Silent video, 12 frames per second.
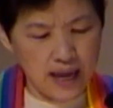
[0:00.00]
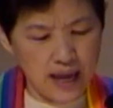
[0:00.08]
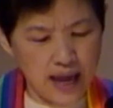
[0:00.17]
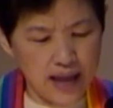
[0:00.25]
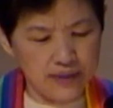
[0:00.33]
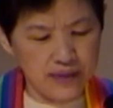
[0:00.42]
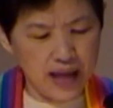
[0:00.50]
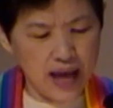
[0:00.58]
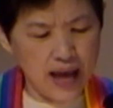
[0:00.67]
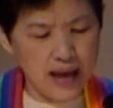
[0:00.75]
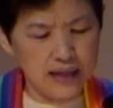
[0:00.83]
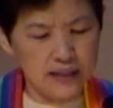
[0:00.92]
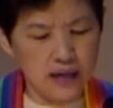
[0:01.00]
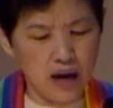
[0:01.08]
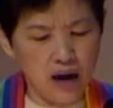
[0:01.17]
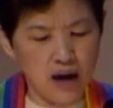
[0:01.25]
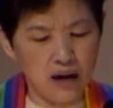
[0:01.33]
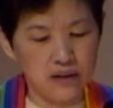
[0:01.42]
and then
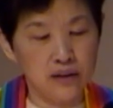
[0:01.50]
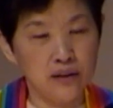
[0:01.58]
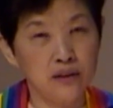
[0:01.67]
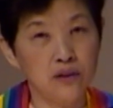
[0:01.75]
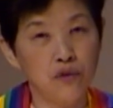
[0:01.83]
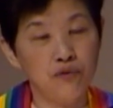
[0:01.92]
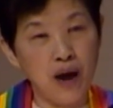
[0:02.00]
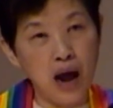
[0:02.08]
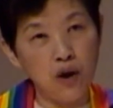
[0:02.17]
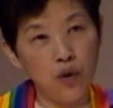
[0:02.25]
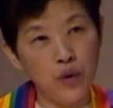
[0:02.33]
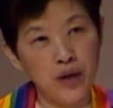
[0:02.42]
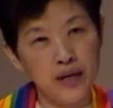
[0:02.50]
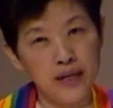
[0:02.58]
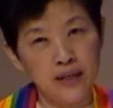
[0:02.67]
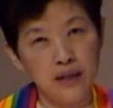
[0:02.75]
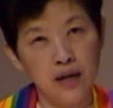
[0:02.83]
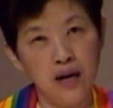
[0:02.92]
the
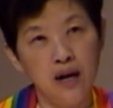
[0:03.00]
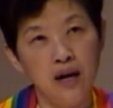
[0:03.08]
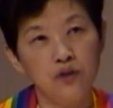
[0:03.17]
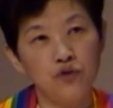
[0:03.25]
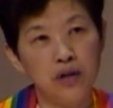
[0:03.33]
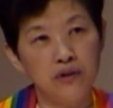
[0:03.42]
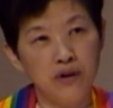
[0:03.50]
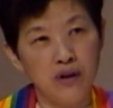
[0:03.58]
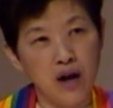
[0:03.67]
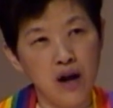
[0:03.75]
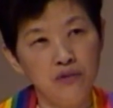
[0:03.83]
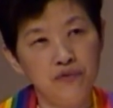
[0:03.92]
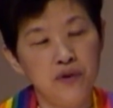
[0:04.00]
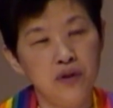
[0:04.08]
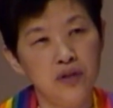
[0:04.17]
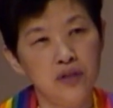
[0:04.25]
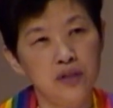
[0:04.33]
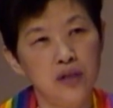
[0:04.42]
following General Conference,